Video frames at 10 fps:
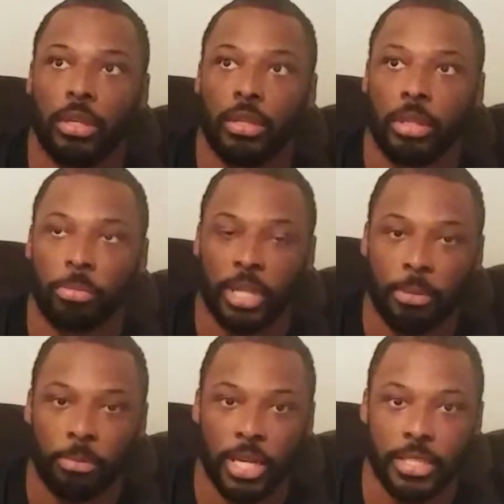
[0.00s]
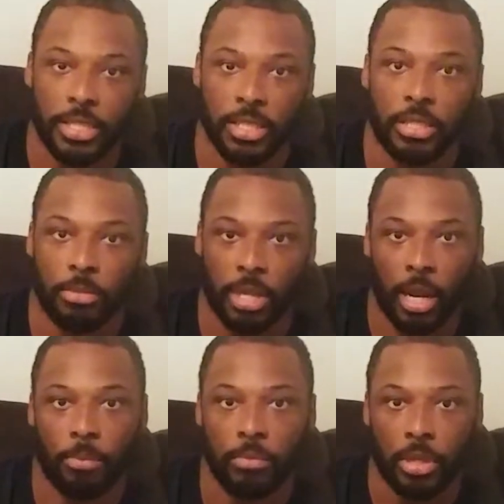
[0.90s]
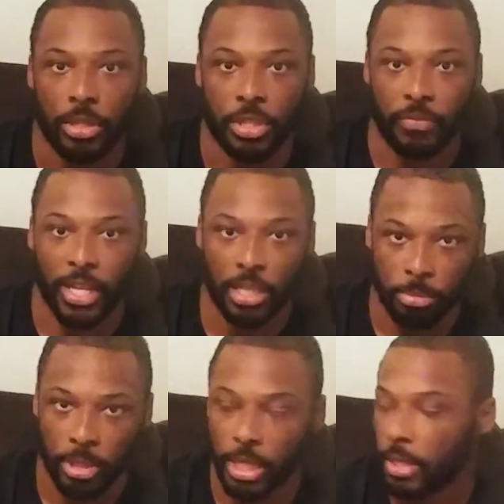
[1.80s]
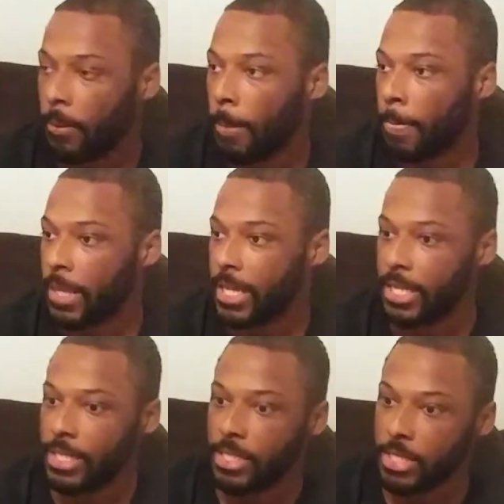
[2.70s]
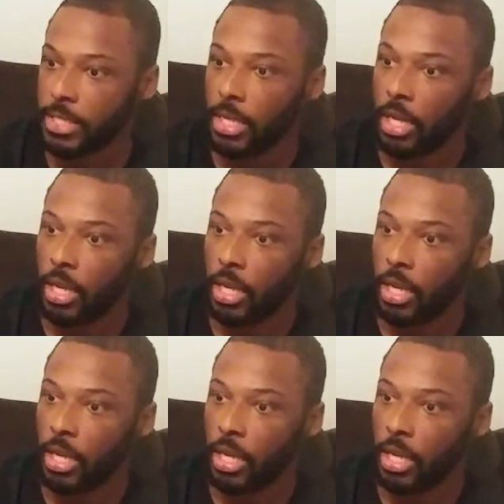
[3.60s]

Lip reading: the plant-based system that I'm developing is